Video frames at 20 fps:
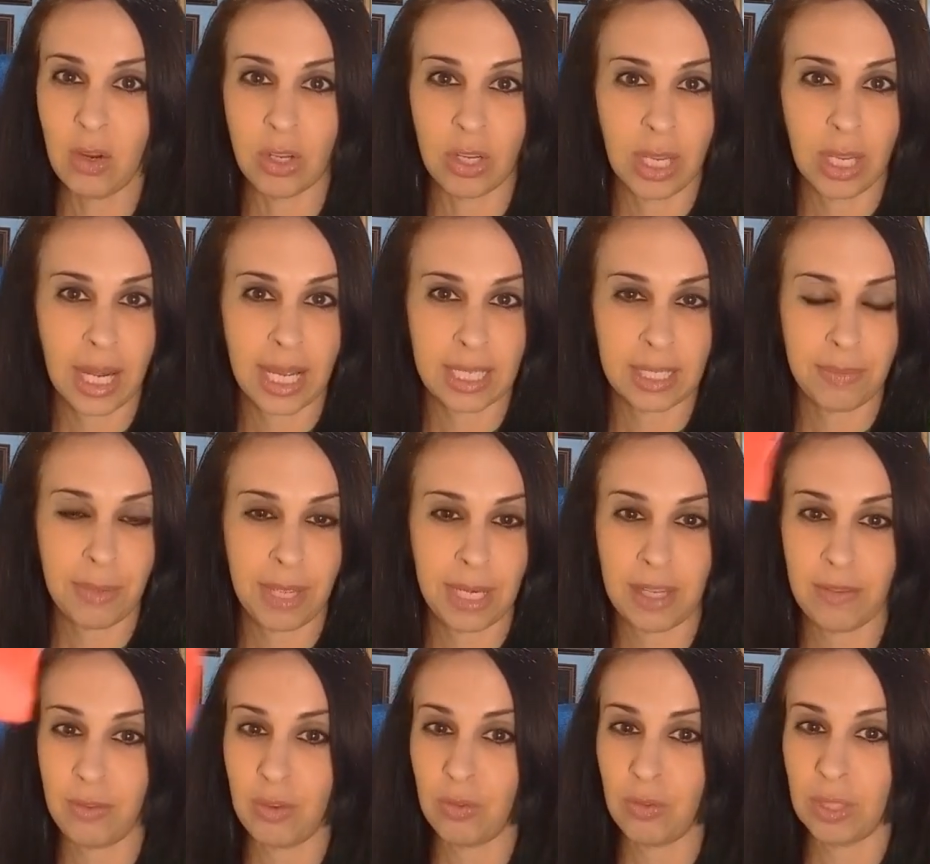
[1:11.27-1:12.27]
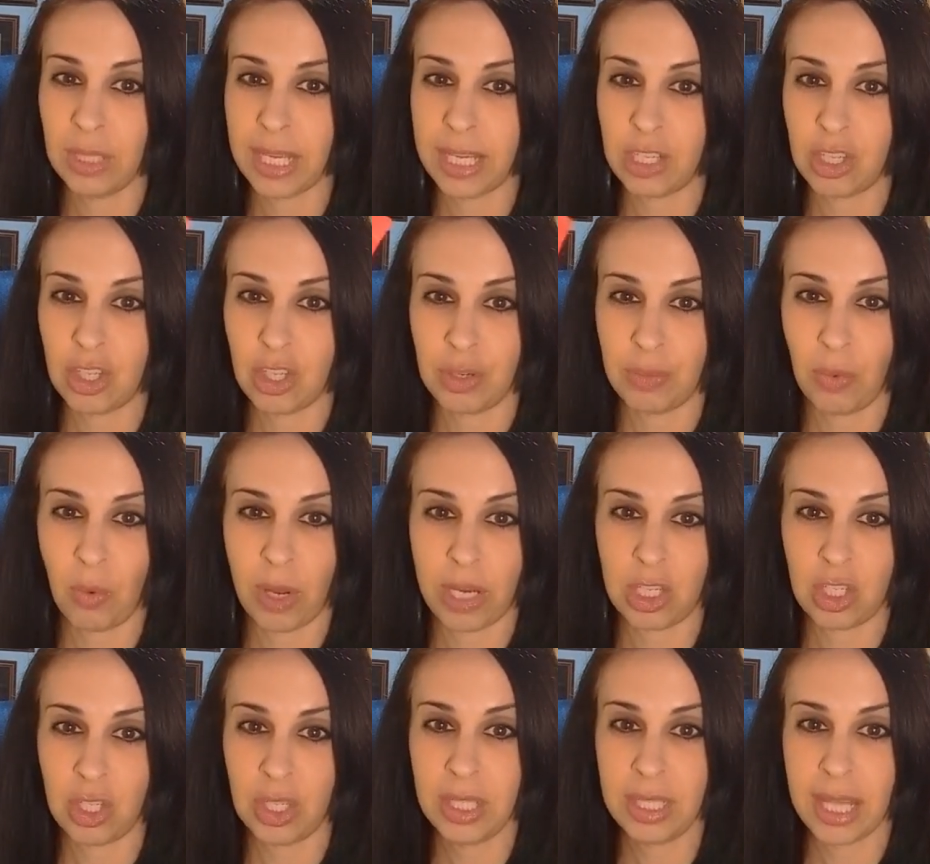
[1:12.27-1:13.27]
Or you could ask me any of your relationship
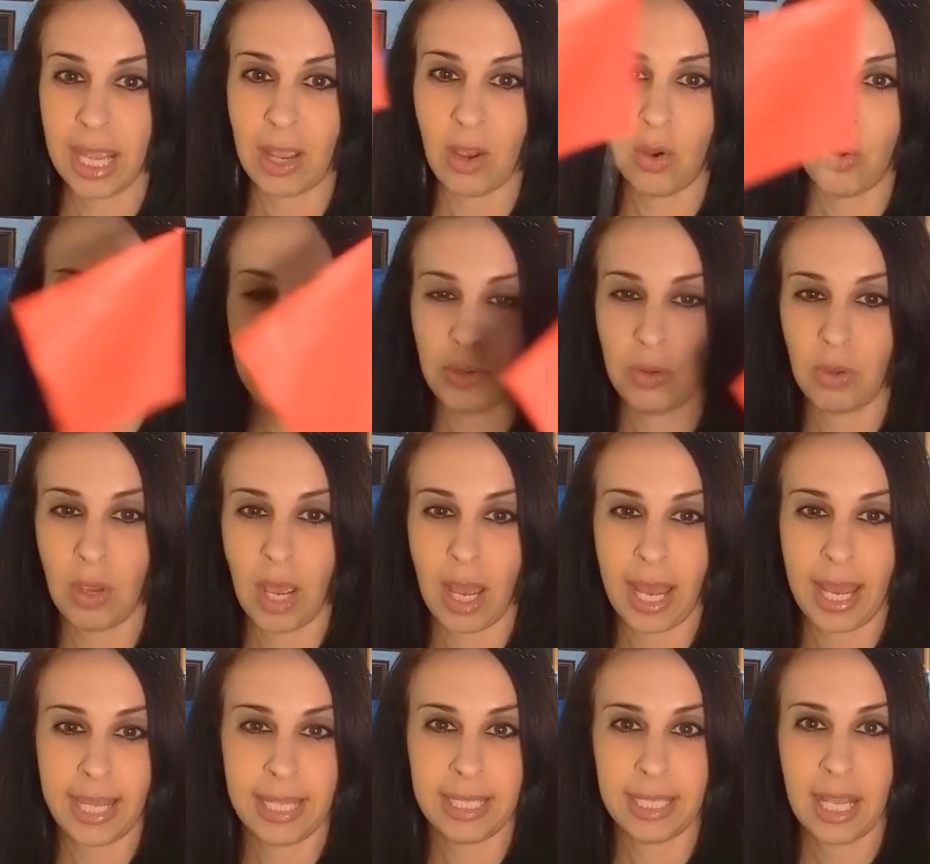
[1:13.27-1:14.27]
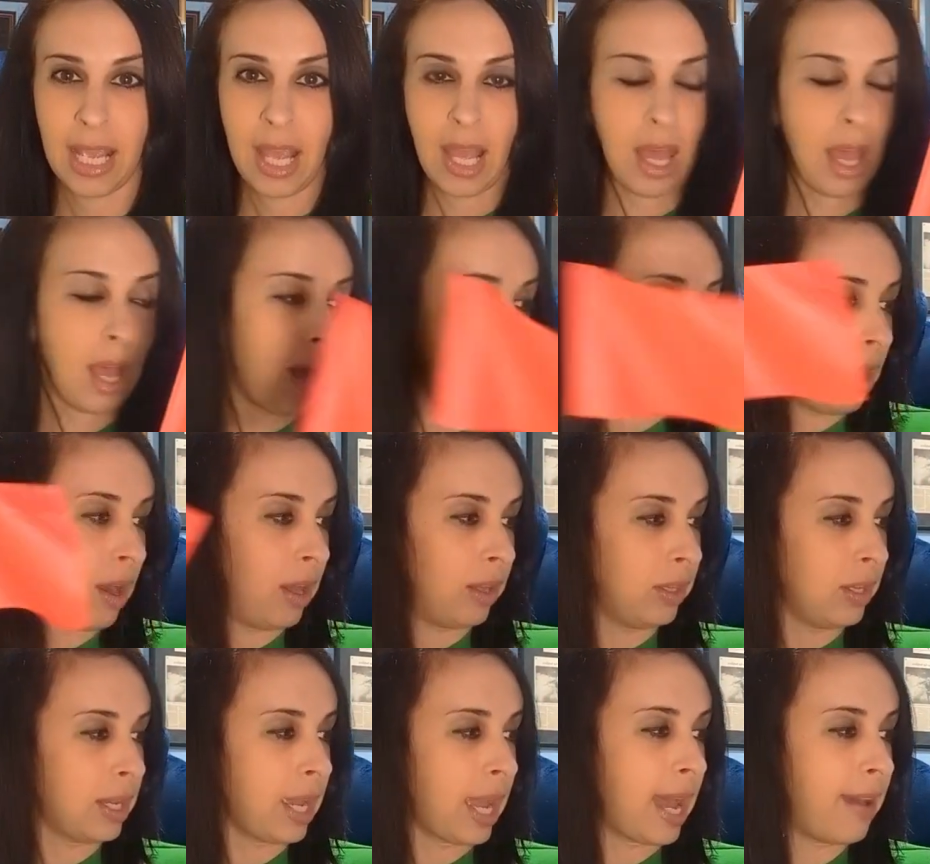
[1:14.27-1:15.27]
questions. I hope you guys, uh,
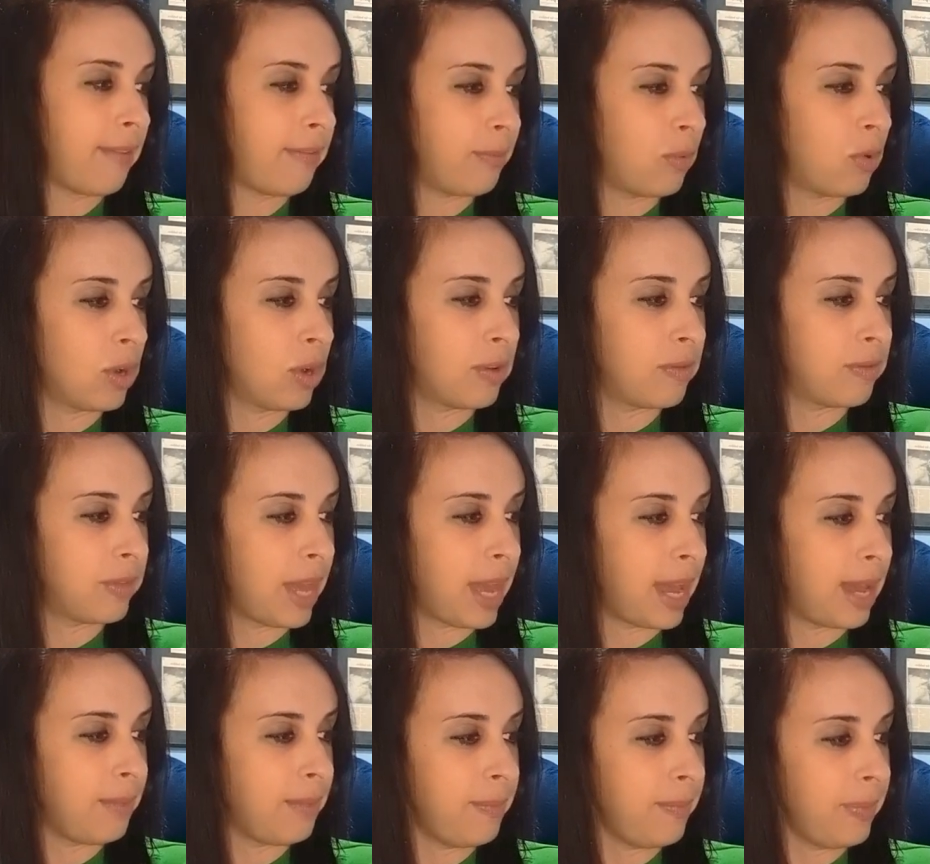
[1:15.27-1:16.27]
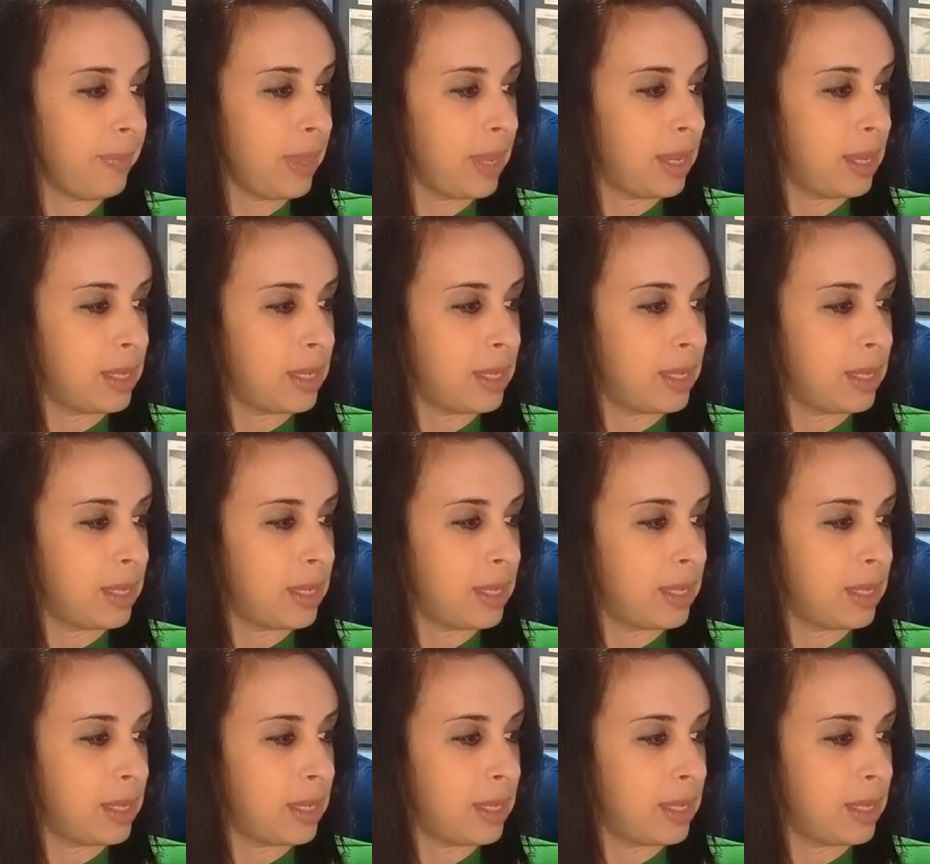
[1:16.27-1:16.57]
look, I have more of them.